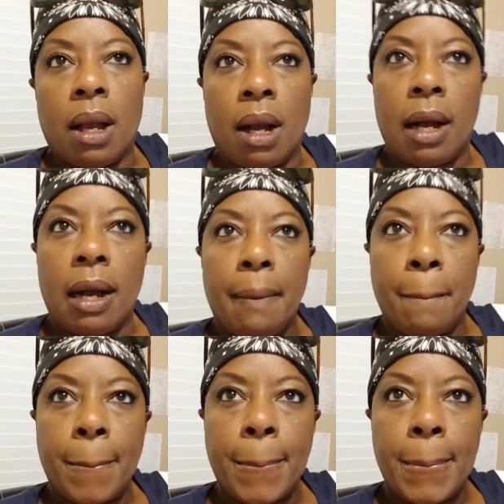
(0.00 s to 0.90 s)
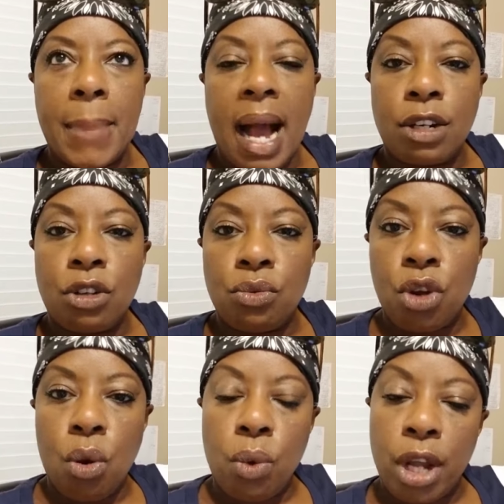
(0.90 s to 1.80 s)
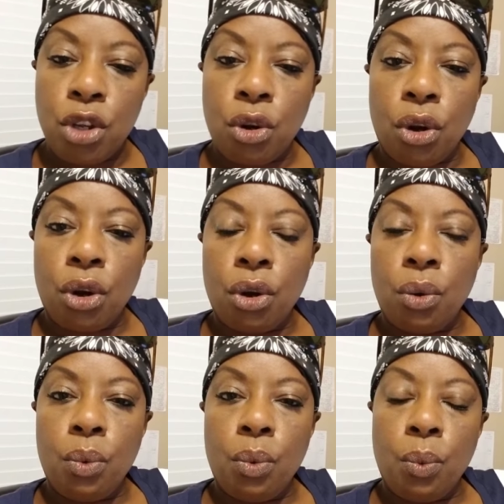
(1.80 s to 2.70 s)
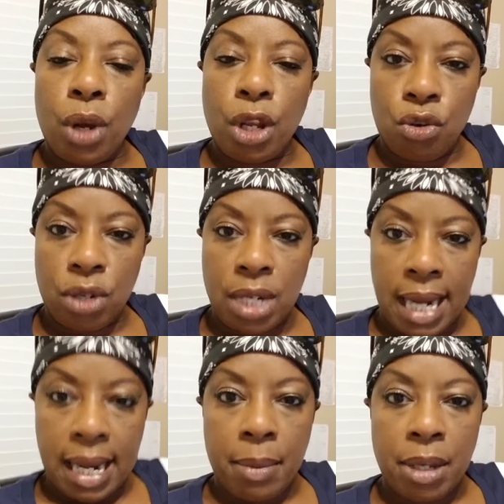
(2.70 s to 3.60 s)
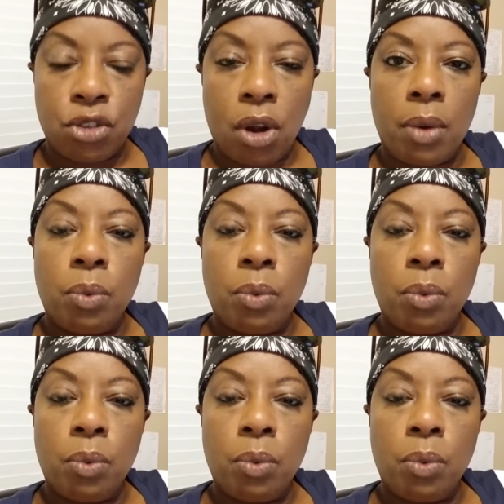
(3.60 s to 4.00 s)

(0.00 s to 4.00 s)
I don't know what your dynamics are.